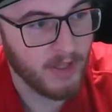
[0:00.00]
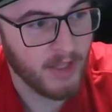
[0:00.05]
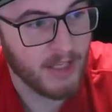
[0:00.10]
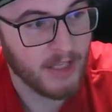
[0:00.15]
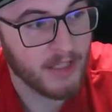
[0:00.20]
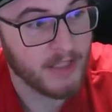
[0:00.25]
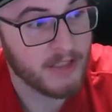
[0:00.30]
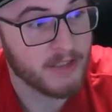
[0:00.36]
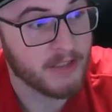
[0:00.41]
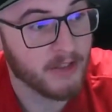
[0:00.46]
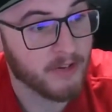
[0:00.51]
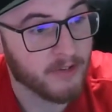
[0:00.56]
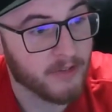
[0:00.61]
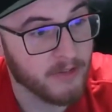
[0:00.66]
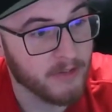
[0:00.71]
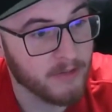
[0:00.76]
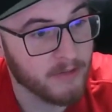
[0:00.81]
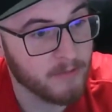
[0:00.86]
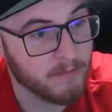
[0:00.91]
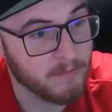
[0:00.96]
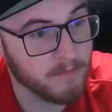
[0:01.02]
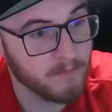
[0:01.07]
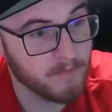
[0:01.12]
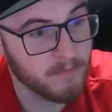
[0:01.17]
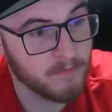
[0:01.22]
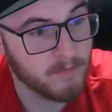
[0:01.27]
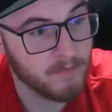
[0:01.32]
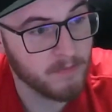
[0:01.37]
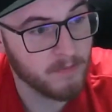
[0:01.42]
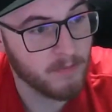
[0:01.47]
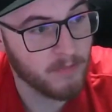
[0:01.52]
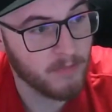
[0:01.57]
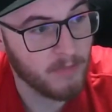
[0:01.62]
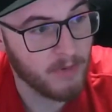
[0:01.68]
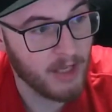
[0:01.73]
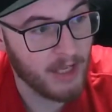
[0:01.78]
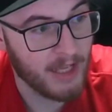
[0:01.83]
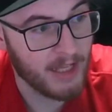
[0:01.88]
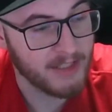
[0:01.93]
And
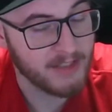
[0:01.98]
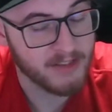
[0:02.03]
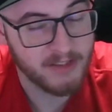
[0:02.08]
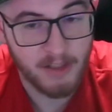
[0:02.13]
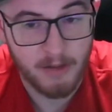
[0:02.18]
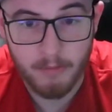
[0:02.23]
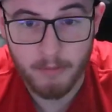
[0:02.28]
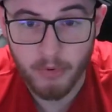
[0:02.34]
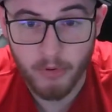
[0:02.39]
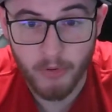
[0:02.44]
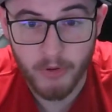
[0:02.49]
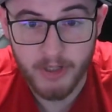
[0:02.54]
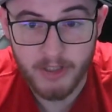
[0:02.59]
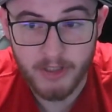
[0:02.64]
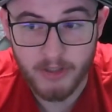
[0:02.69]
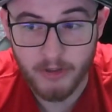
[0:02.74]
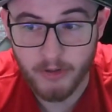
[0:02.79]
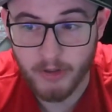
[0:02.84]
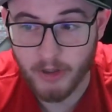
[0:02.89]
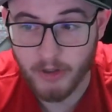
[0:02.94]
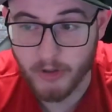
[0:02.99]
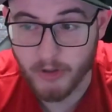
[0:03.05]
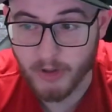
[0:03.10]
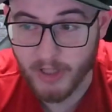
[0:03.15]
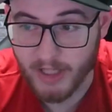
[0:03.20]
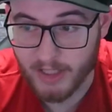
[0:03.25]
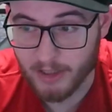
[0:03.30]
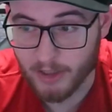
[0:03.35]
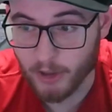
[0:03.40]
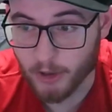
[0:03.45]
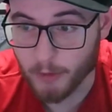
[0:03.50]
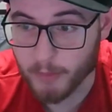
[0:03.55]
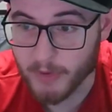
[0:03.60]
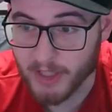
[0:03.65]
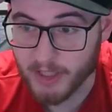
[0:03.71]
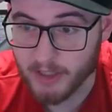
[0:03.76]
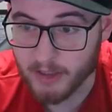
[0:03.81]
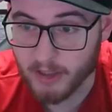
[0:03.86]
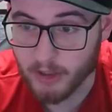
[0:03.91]
at some point, you kind of hope
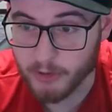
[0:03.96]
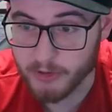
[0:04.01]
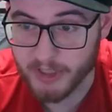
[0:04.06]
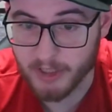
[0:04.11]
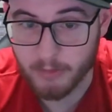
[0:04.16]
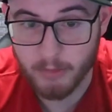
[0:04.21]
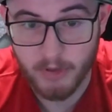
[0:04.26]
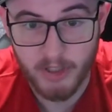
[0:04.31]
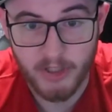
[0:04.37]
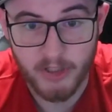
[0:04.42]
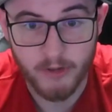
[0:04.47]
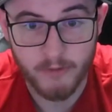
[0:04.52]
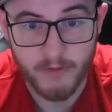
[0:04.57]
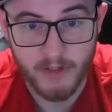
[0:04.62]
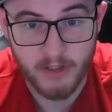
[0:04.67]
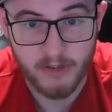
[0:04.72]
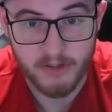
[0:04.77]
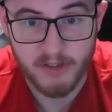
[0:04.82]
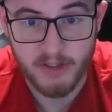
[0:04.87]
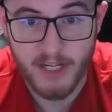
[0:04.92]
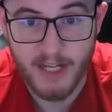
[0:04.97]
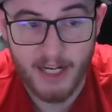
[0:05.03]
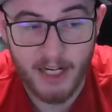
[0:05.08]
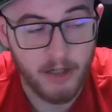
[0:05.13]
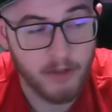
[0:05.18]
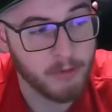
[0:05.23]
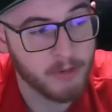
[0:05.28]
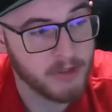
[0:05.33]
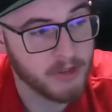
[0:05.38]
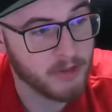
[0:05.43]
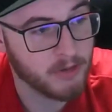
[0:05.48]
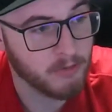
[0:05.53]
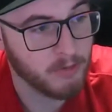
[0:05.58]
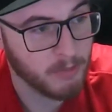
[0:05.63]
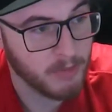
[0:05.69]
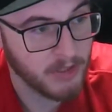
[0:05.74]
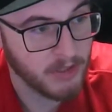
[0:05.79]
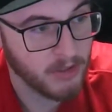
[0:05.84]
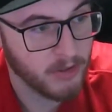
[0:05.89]
that Jose Abreu figures it out, which would
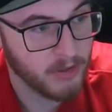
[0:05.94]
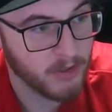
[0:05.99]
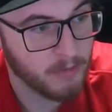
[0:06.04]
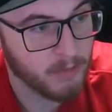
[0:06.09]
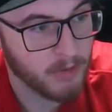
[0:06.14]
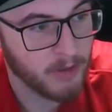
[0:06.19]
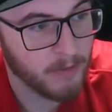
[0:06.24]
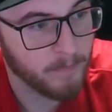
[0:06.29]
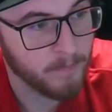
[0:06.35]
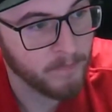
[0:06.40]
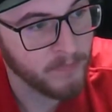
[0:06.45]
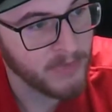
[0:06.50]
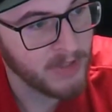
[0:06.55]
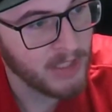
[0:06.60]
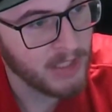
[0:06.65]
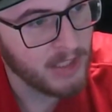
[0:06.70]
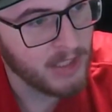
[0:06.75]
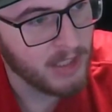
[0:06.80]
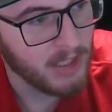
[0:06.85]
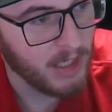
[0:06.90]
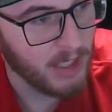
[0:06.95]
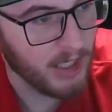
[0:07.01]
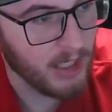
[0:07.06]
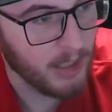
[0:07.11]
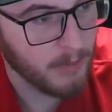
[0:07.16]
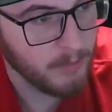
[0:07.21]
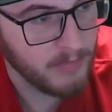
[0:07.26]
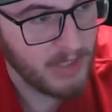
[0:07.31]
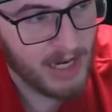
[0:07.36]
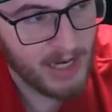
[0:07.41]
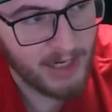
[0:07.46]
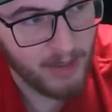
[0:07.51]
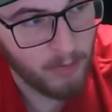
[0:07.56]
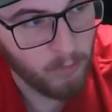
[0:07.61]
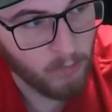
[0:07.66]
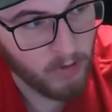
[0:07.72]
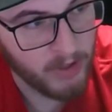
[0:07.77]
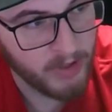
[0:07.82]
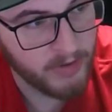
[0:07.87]
be good. But
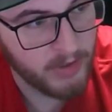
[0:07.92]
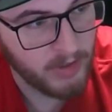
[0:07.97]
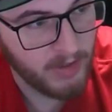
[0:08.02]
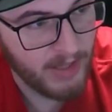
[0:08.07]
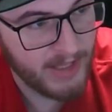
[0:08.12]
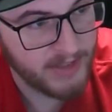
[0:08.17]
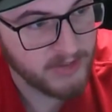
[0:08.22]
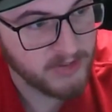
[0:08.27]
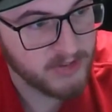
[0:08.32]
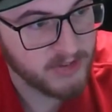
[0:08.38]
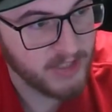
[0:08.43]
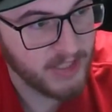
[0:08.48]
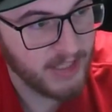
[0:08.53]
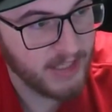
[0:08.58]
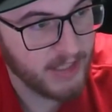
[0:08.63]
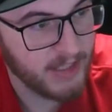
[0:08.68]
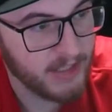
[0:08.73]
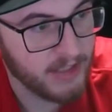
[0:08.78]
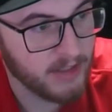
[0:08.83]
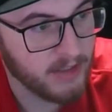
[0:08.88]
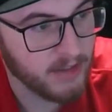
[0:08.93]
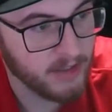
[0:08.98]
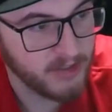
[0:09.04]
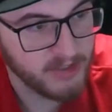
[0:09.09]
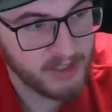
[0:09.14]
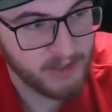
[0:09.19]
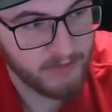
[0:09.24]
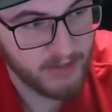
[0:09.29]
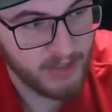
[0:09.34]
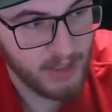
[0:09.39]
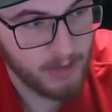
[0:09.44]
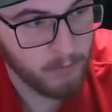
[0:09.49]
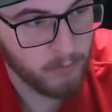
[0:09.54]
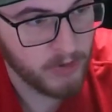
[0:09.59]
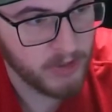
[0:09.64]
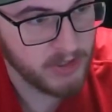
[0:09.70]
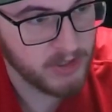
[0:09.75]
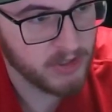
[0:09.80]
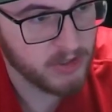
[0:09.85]
9-1 the last 10, 7-game
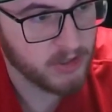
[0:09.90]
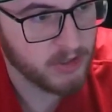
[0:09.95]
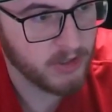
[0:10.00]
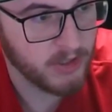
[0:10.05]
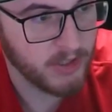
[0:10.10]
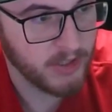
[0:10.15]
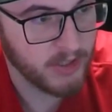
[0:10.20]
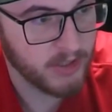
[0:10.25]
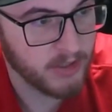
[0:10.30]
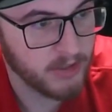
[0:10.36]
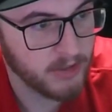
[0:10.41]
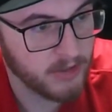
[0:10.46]
win streak.